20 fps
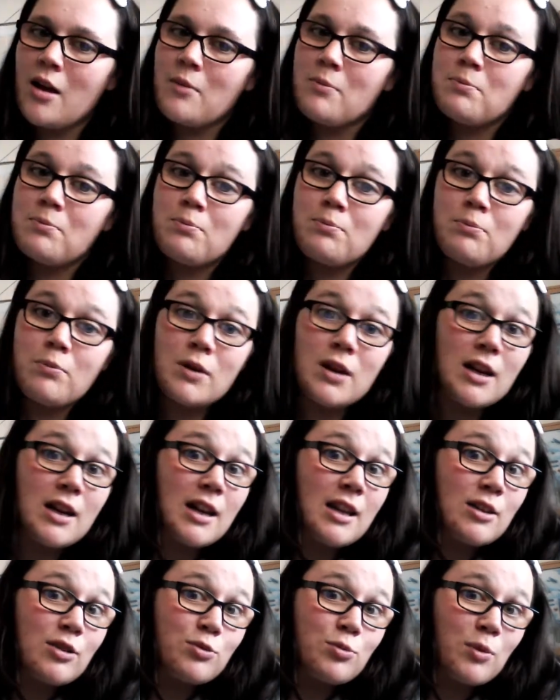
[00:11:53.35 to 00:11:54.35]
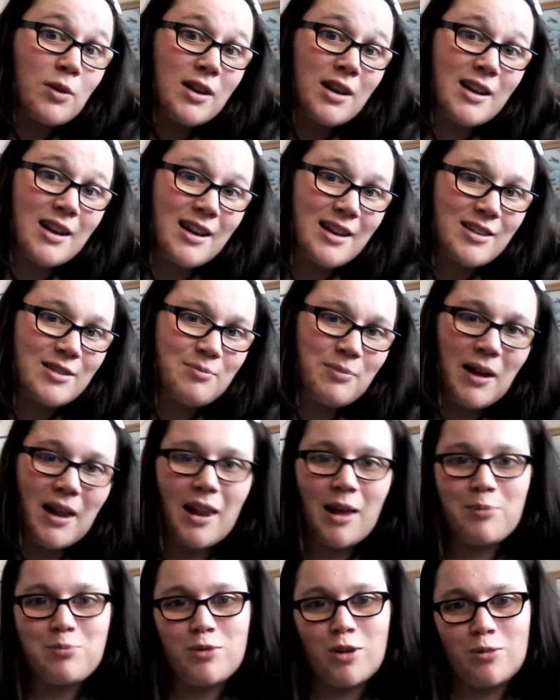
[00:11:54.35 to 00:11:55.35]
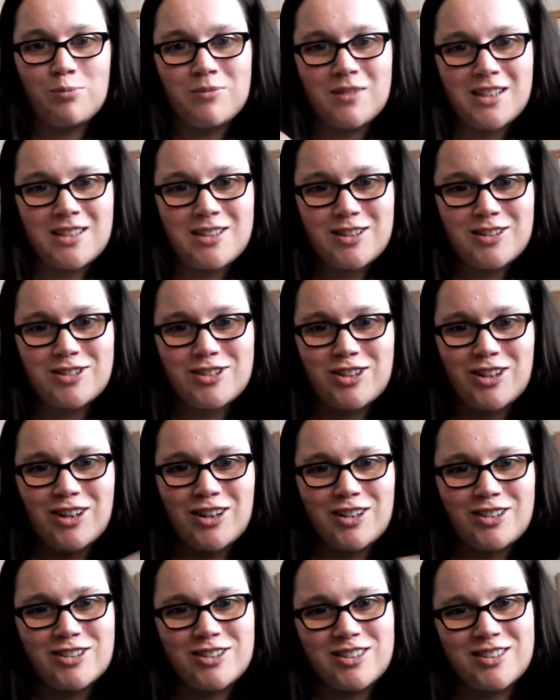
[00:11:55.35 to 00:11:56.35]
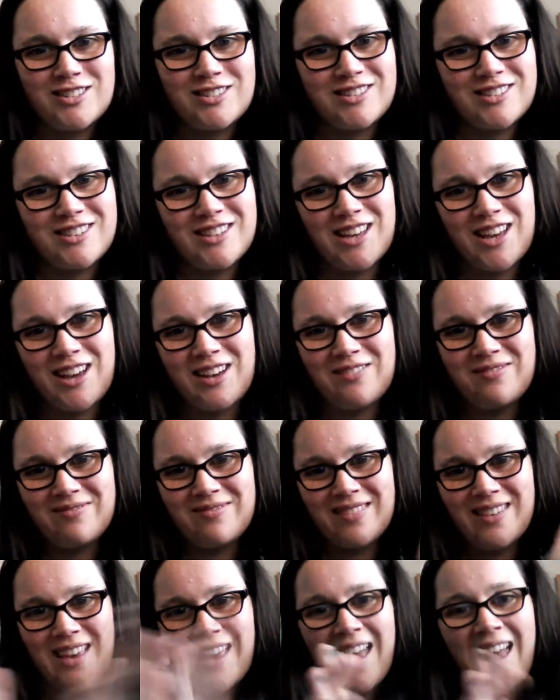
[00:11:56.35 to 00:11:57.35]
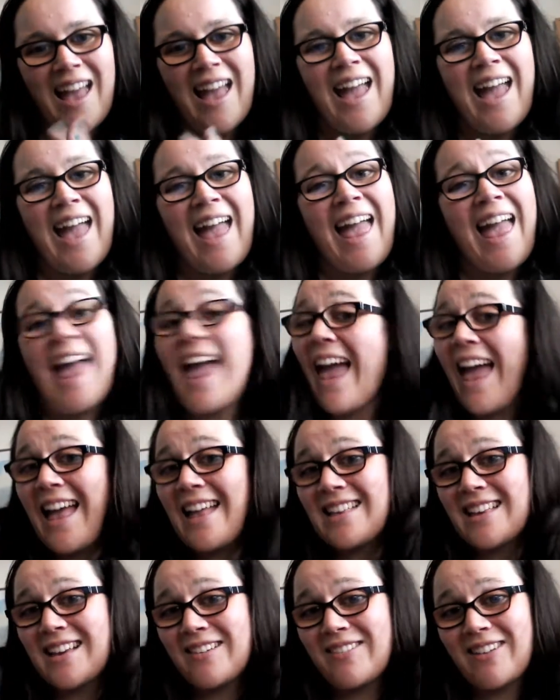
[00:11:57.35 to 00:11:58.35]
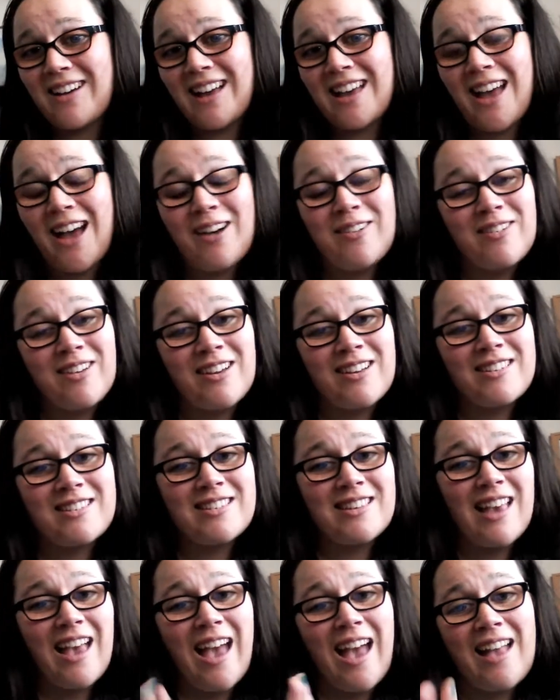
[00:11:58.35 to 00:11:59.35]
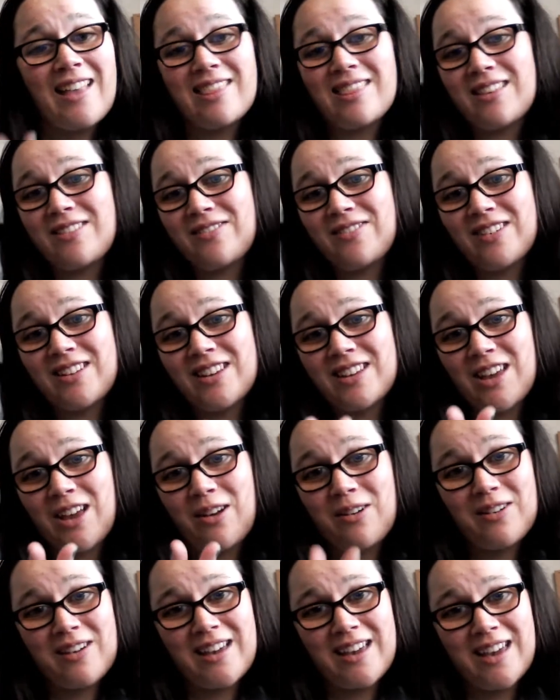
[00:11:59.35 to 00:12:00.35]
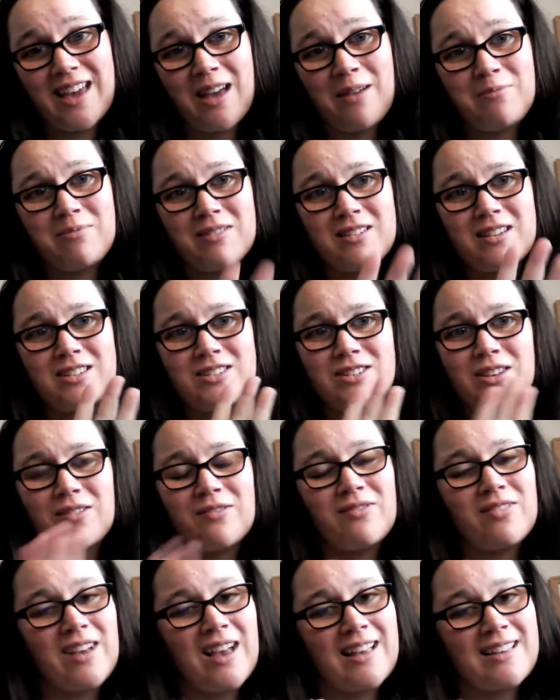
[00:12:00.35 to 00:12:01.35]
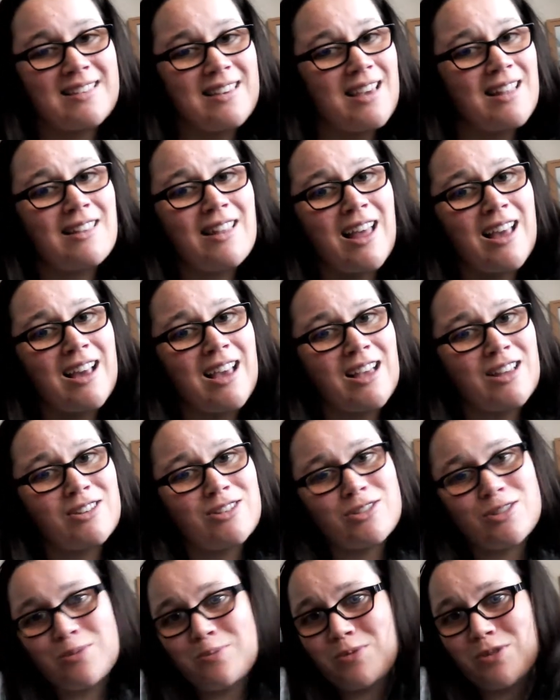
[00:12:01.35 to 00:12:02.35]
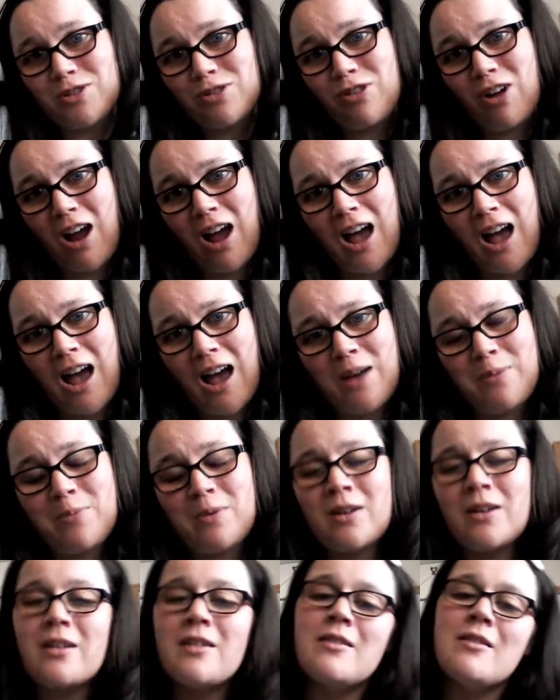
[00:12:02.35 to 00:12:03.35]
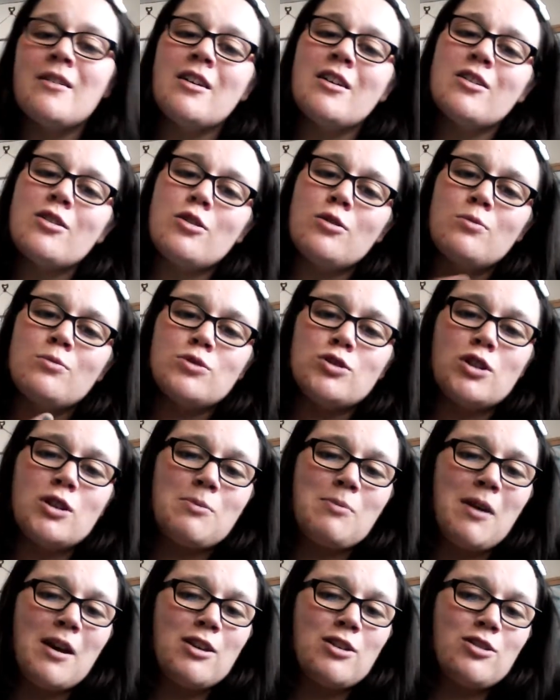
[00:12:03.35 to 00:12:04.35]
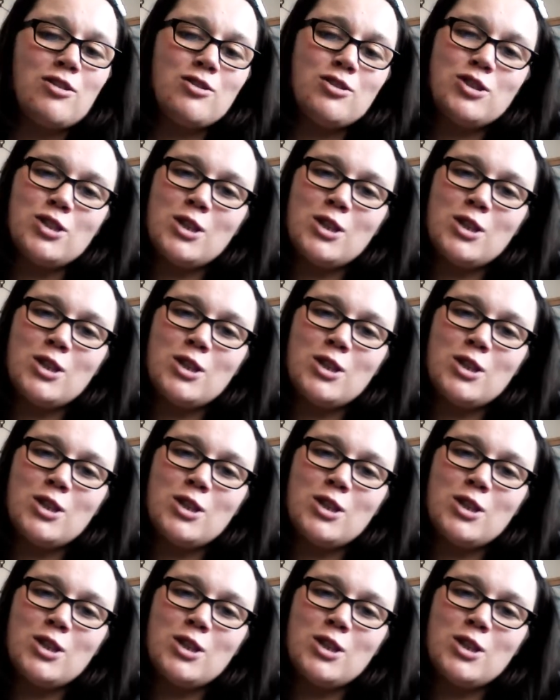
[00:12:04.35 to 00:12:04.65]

But it is what it is. My laptop needed charging, so Anyway, I'm going to end the video here. Please don't forget to like and subscribe. Come join my YouTube